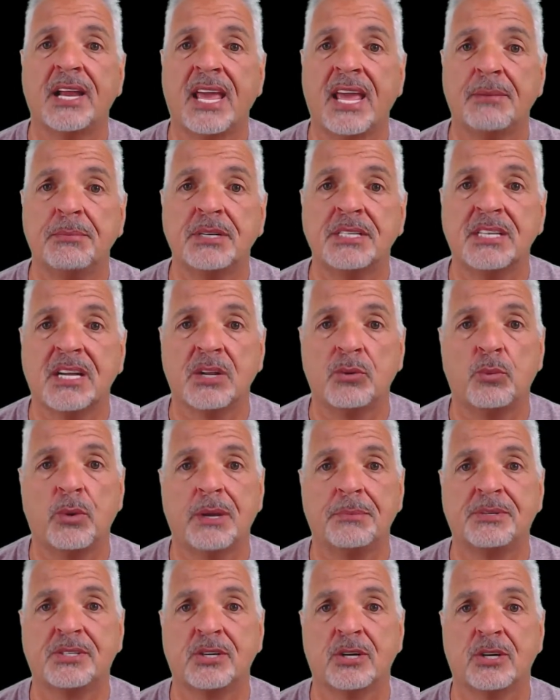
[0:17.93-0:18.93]
Amazon
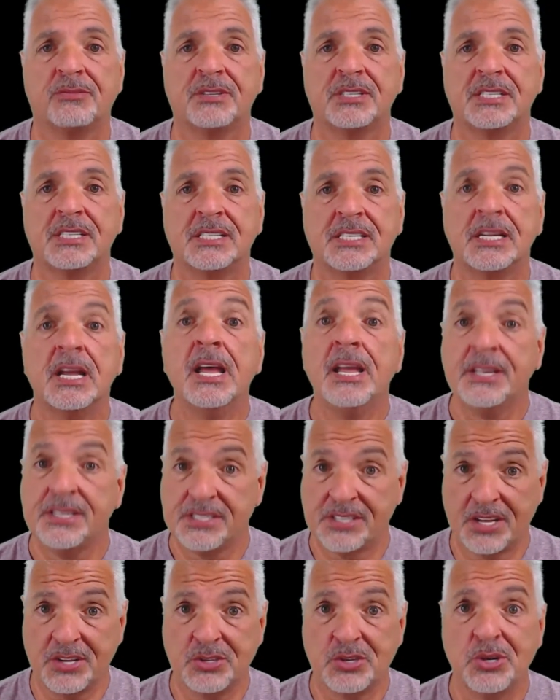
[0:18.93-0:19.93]
Web Services.
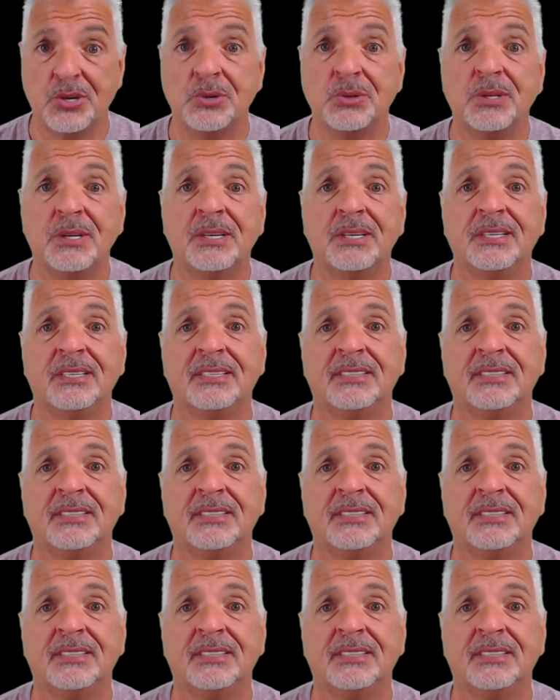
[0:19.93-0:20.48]
Stay tuned!